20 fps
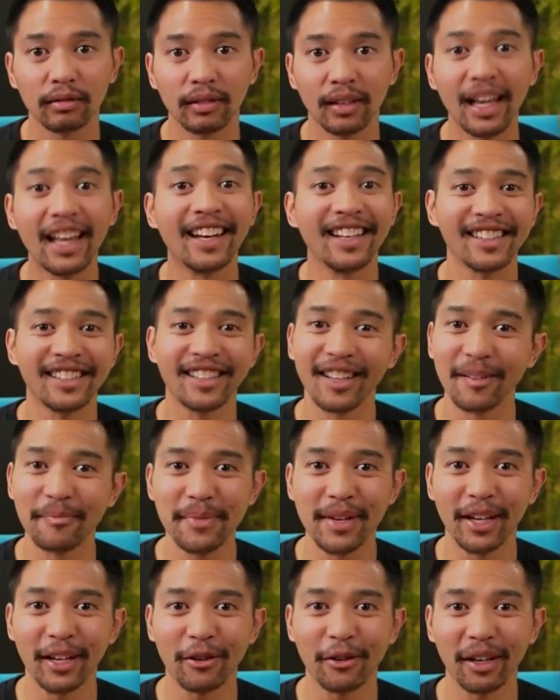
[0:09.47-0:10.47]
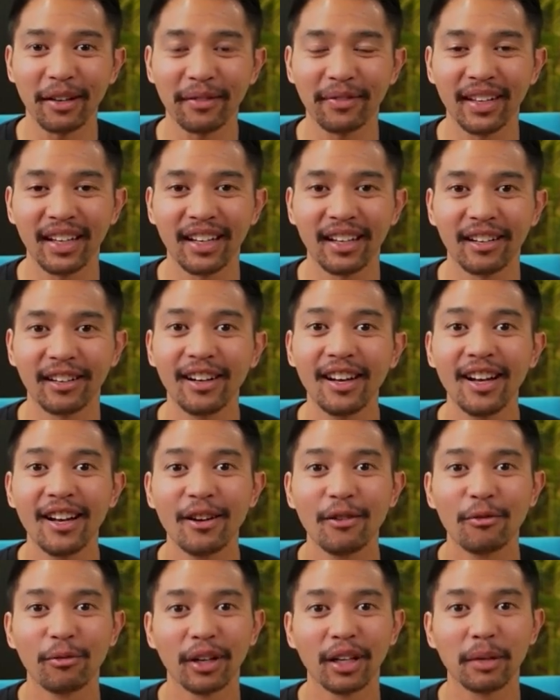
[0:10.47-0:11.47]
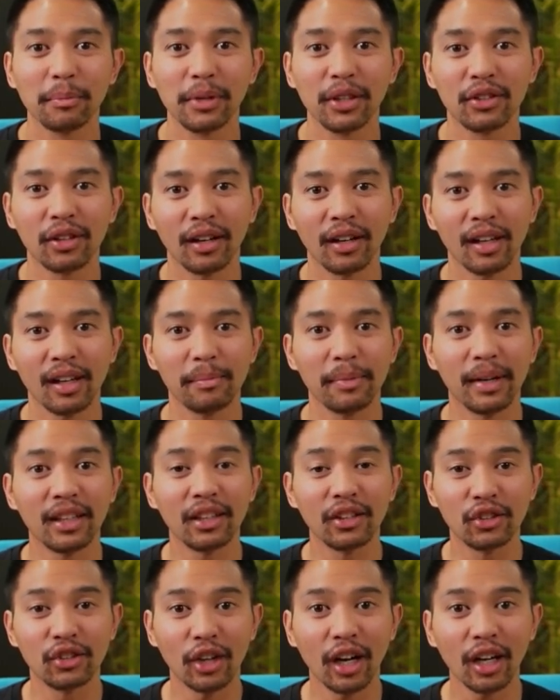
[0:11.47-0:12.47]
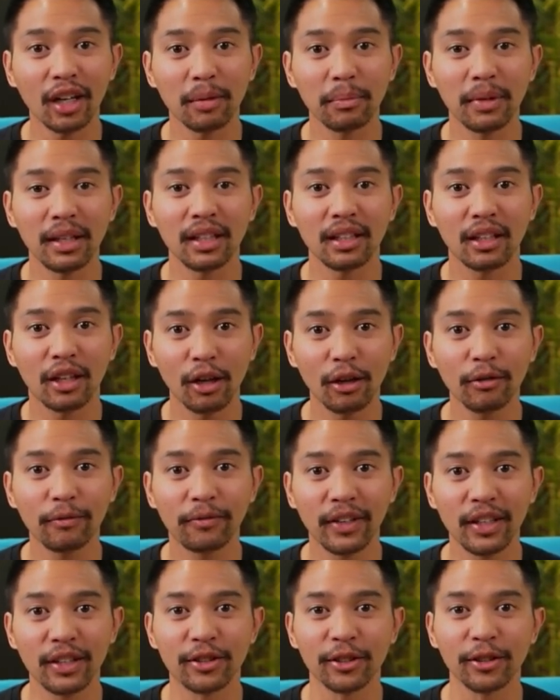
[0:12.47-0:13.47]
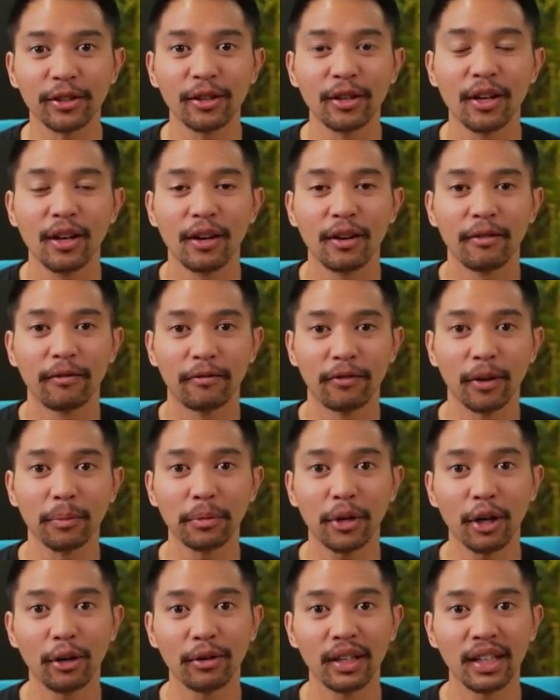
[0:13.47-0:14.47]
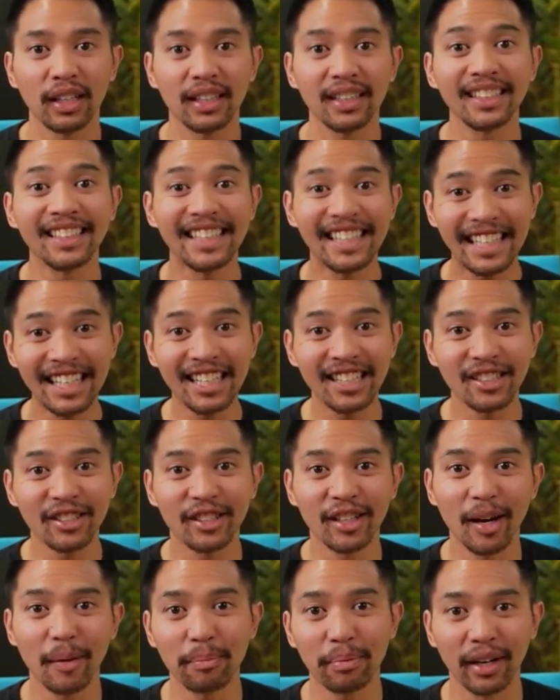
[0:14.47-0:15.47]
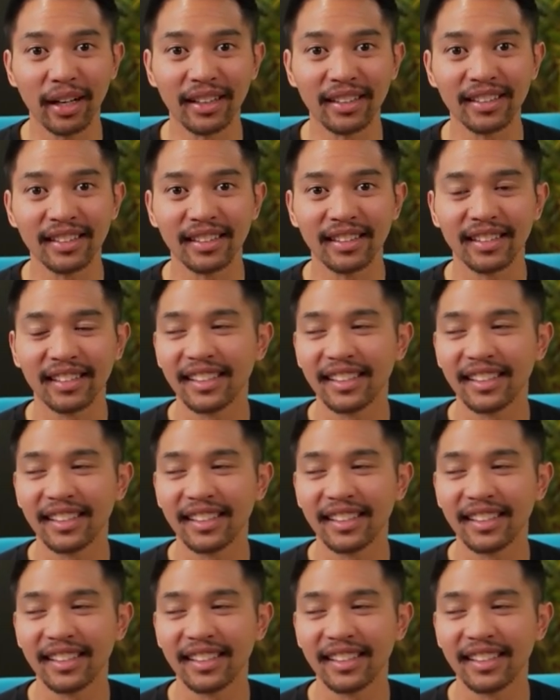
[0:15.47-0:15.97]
and it's going to be a quick video, we're going to be talking about the document code feature from Cody in JetBrains.